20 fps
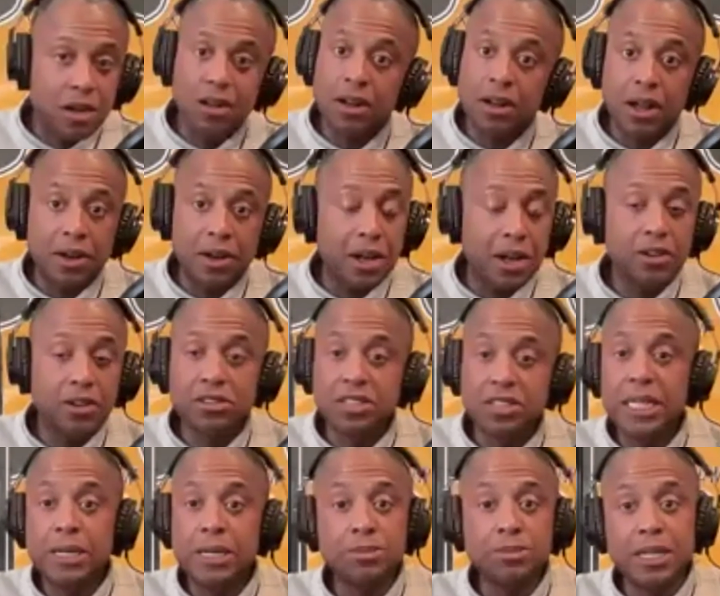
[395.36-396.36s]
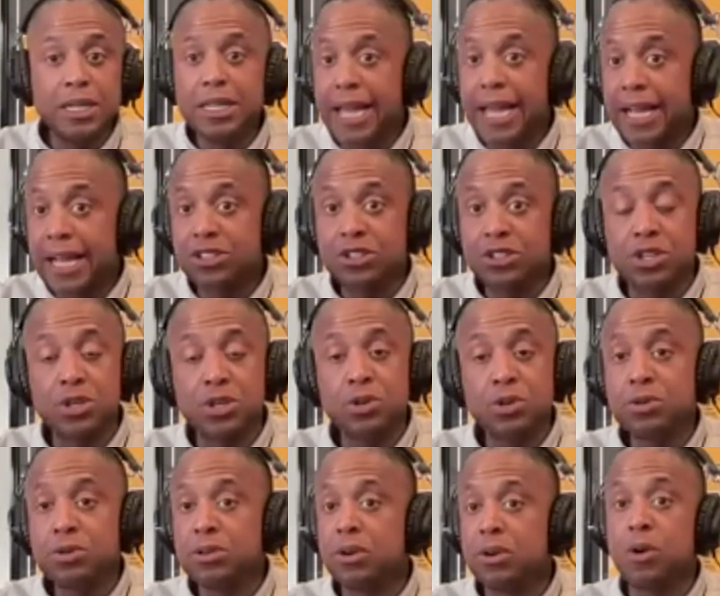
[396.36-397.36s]
another team didn't
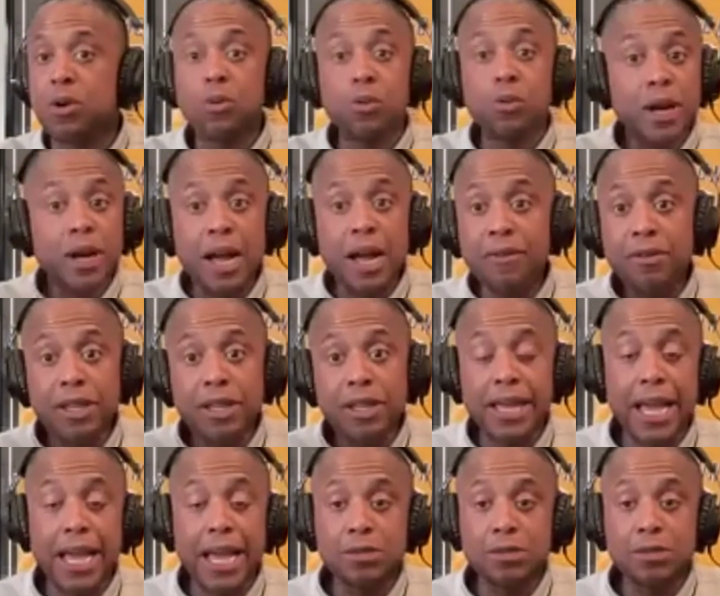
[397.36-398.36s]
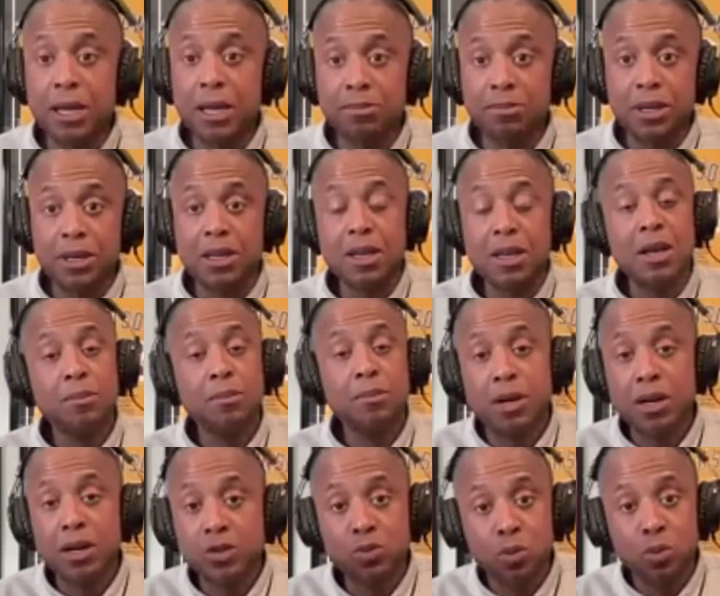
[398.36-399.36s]
execute, or whatever the case may be,
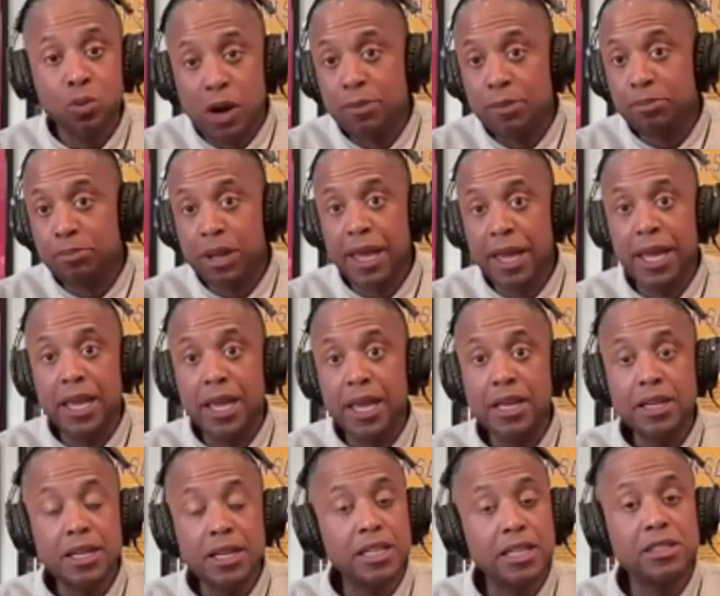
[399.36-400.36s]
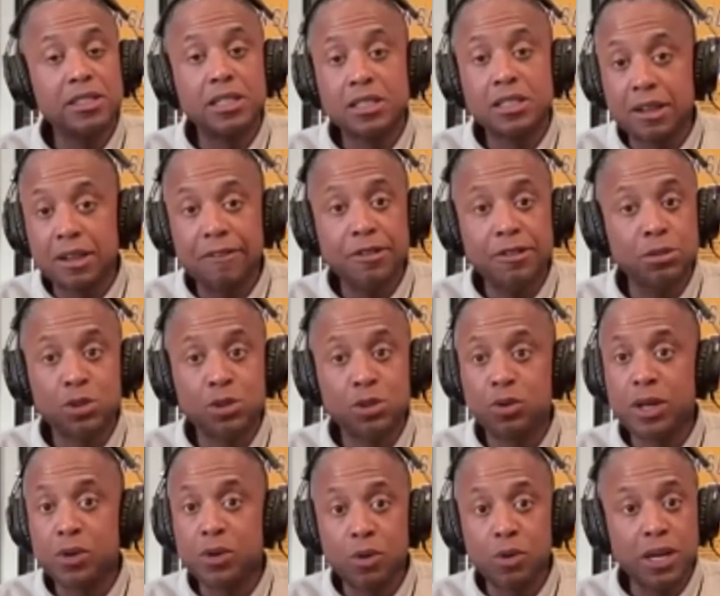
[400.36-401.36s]
because one play is the difference
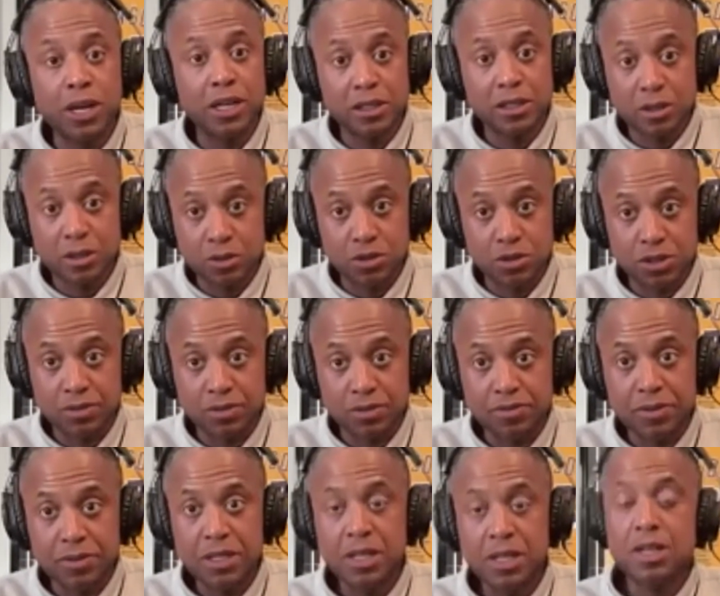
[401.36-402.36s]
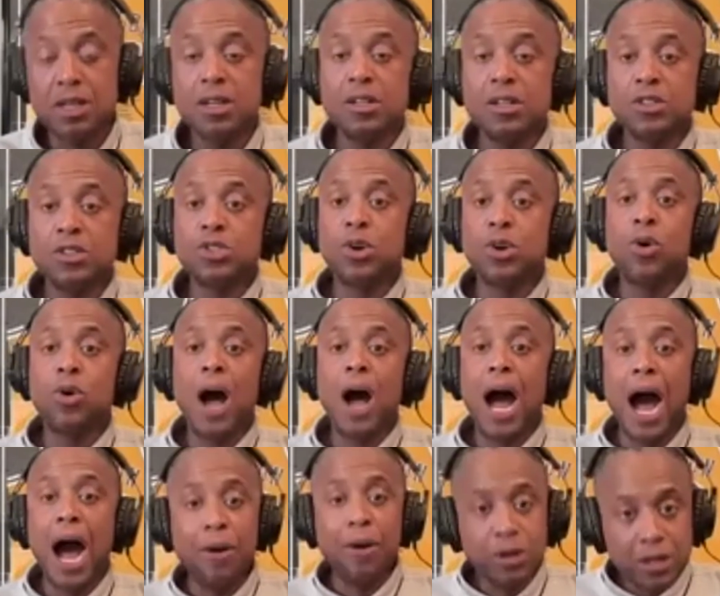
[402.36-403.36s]
between winning and losing. So
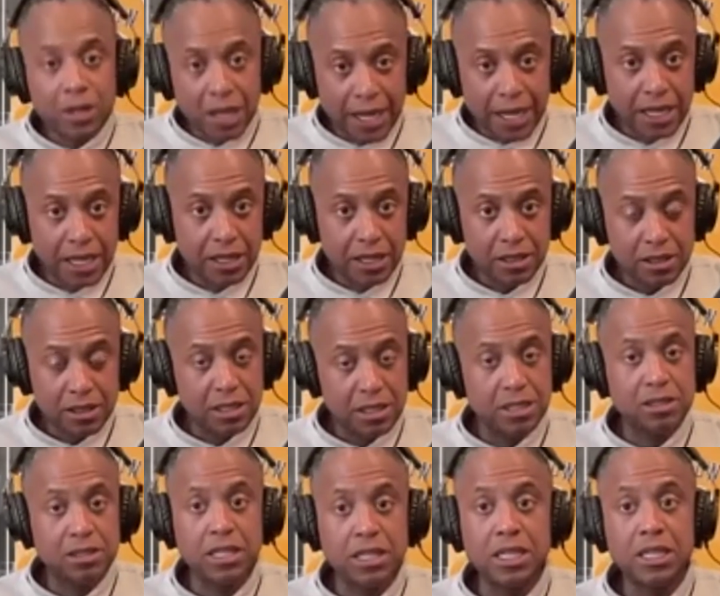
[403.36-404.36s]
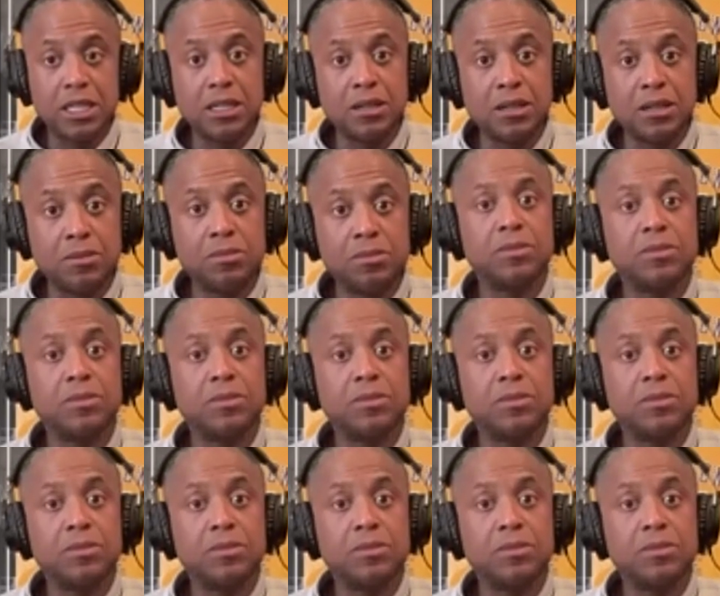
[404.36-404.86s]
I would like this team